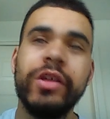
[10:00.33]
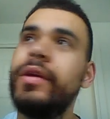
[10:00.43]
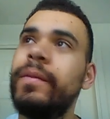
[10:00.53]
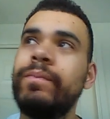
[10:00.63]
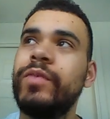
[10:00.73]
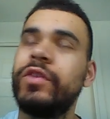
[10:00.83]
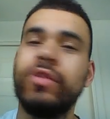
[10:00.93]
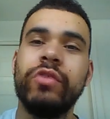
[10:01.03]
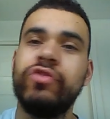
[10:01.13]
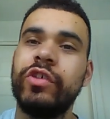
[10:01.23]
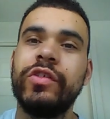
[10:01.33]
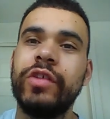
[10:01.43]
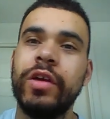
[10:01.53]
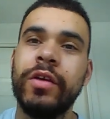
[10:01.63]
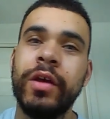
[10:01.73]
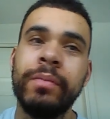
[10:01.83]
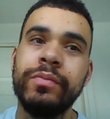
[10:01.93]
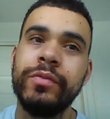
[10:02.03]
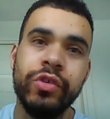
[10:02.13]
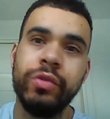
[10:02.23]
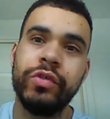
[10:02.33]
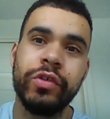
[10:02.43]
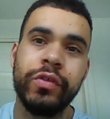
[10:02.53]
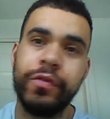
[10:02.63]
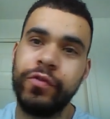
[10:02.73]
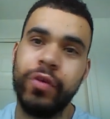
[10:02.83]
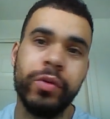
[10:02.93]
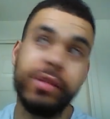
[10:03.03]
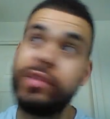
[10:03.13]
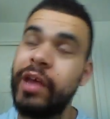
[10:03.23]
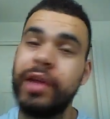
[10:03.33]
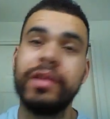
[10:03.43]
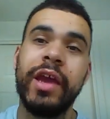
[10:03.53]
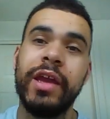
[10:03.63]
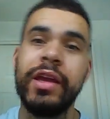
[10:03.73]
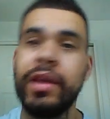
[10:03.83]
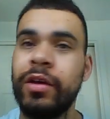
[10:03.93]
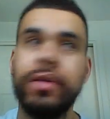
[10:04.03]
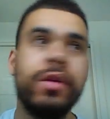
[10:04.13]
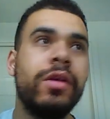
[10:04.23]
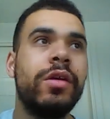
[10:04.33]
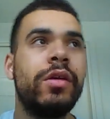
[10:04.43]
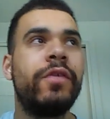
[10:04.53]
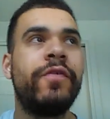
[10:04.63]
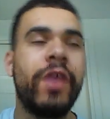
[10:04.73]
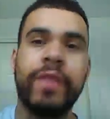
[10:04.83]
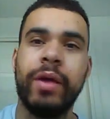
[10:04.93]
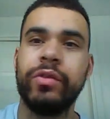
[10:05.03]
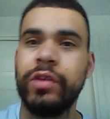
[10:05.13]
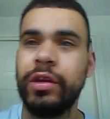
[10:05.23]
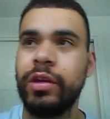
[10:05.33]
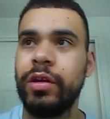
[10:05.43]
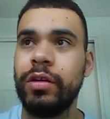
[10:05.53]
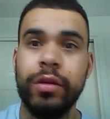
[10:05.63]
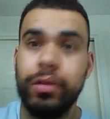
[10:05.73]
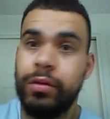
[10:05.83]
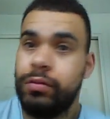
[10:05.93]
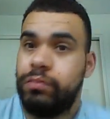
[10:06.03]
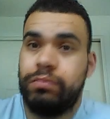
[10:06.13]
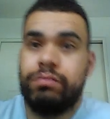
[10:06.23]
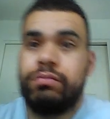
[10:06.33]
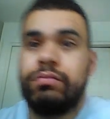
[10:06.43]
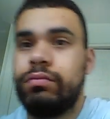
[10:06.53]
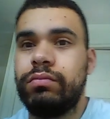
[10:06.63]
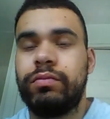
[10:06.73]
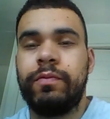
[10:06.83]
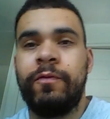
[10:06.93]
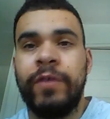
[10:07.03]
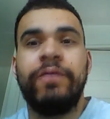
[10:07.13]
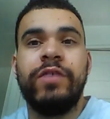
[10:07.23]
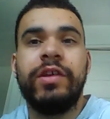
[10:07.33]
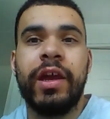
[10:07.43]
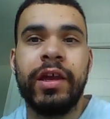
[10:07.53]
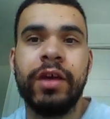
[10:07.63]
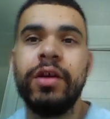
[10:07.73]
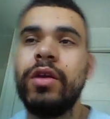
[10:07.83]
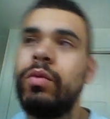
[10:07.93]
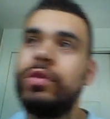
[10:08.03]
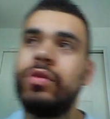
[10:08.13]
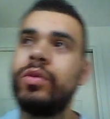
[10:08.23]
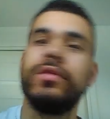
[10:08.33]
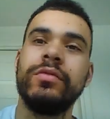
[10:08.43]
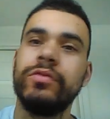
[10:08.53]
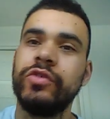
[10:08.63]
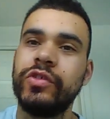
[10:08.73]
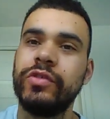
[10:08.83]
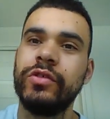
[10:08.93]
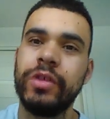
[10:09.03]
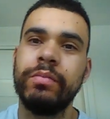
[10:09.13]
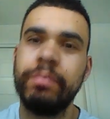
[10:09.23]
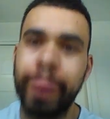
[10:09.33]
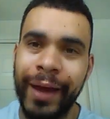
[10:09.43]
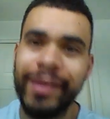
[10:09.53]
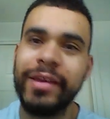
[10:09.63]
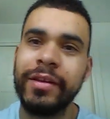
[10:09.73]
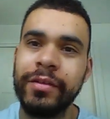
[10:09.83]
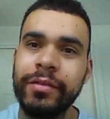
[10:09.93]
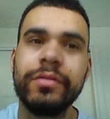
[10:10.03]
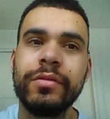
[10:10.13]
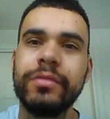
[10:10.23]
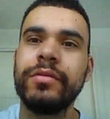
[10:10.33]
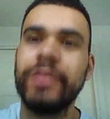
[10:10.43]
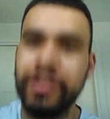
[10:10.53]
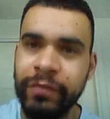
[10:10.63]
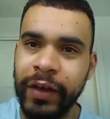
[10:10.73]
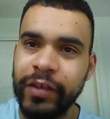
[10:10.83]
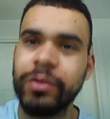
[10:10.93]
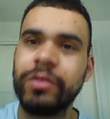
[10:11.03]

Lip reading: It's not just users throwing in 10k here, 5,000 here, 50k here. We're talking, banking investment.